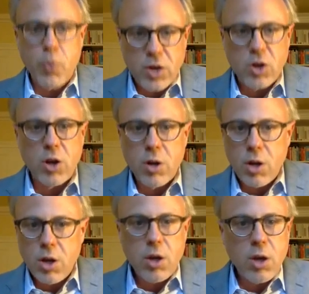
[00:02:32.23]
pressure.
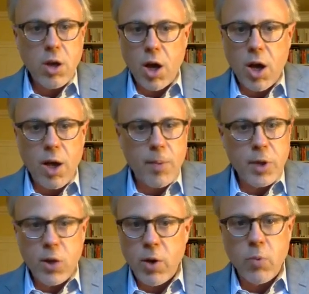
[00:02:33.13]

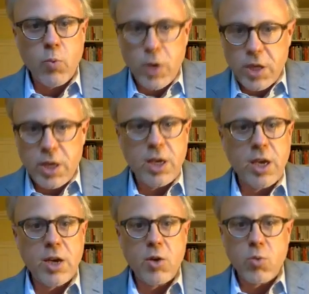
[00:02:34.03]
You know, a
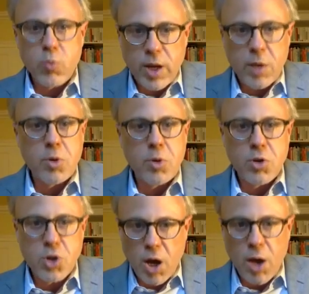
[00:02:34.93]
really
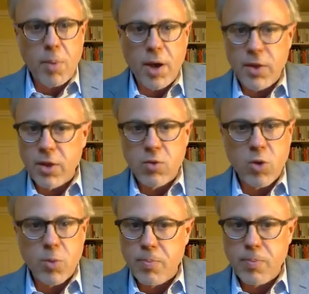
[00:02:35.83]
incredible job by this
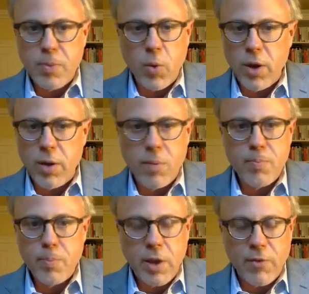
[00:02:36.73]
group that won
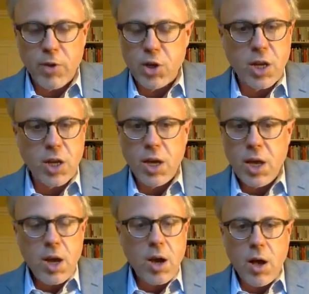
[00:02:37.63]
Virginia.
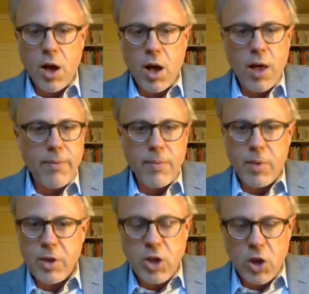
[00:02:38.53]

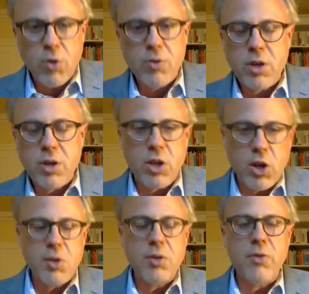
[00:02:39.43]
Years and
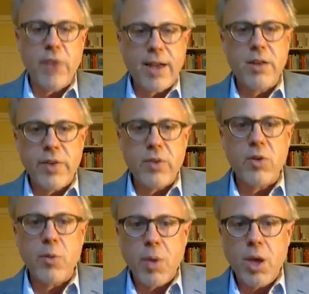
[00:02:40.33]
years of
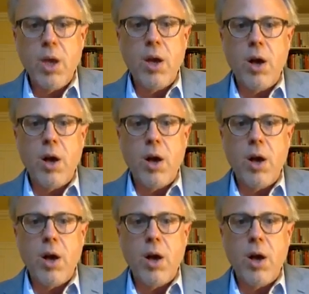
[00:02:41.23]
activism,